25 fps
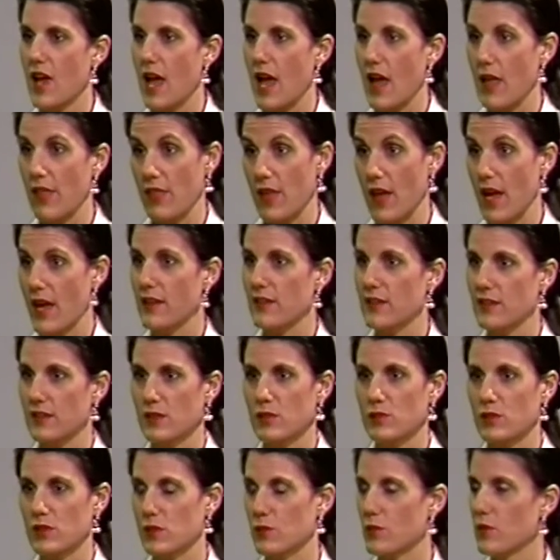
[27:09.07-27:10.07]
and that
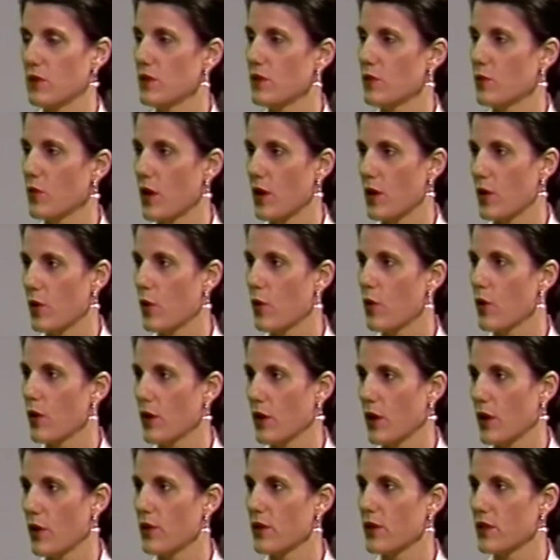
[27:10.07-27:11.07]
seems to be what
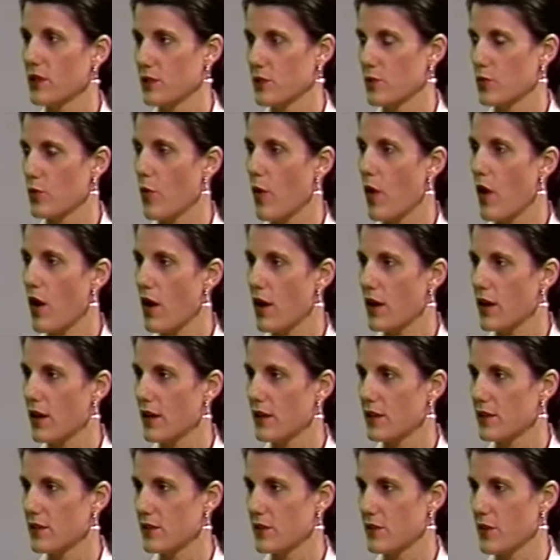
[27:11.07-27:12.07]
Oregonians want,
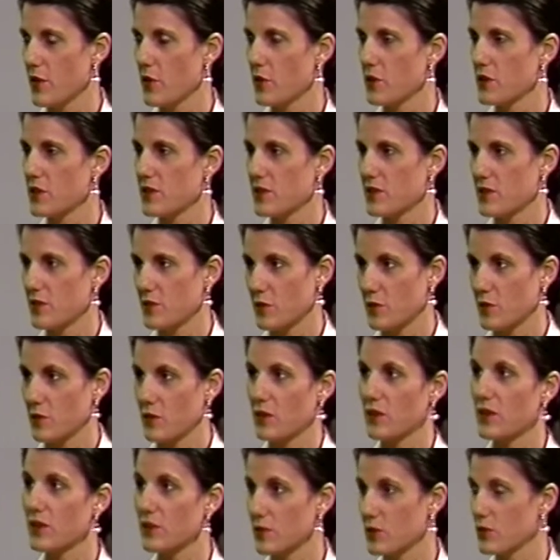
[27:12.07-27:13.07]
and so it's
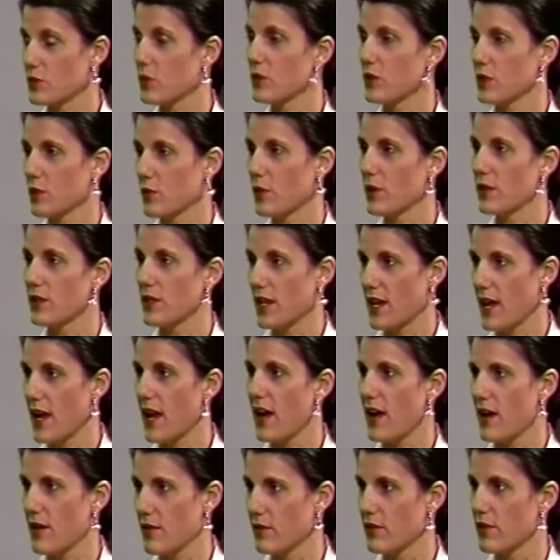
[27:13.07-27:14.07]
really what they
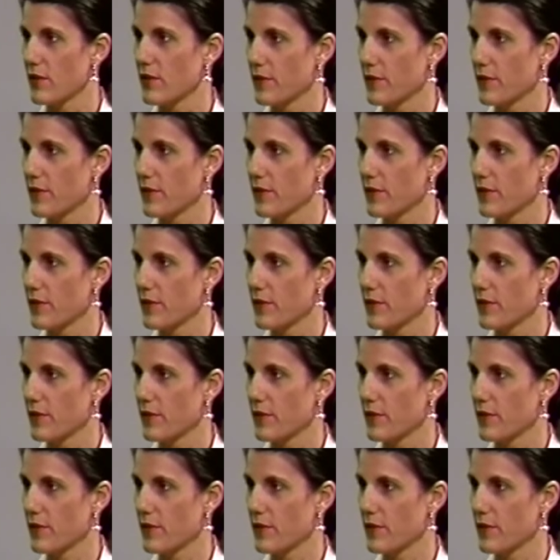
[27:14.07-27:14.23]
have.